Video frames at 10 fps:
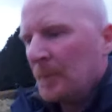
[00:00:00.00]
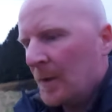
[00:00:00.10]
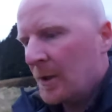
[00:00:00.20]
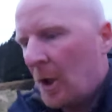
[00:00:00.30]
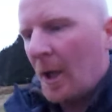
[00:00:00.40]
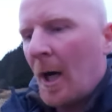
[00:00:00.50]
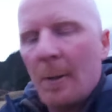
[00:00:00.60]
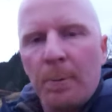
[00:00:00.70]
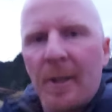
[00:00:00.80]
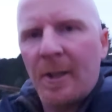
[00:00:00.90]
It's not a
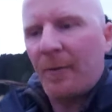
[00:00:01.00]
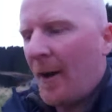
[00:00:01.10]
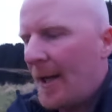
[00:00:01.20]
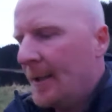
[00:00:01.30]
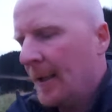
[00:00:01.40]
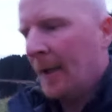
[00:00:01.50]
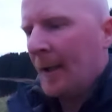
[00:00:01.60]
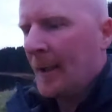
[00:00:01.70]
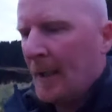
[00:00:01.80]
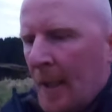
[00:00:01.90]
hard place to find,
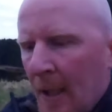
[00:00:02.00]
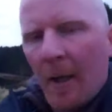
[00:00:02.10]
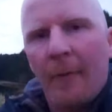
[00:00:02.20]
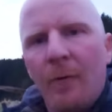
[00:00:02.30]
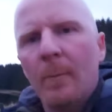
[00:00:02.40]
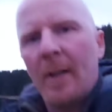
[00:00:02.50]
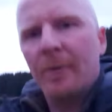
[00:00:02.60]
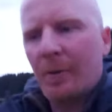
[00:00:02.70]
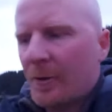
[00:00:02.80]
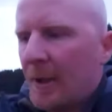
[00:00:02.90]
a few
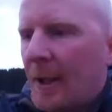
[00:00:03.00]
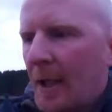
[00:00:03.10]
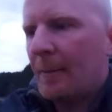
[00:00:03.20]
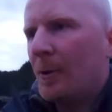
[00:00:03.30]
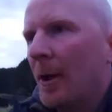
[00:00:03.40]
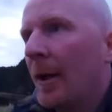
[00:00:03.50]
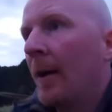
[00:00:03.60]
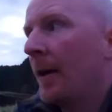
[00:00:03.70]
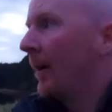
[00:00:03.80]
miles outside Kirriemuir,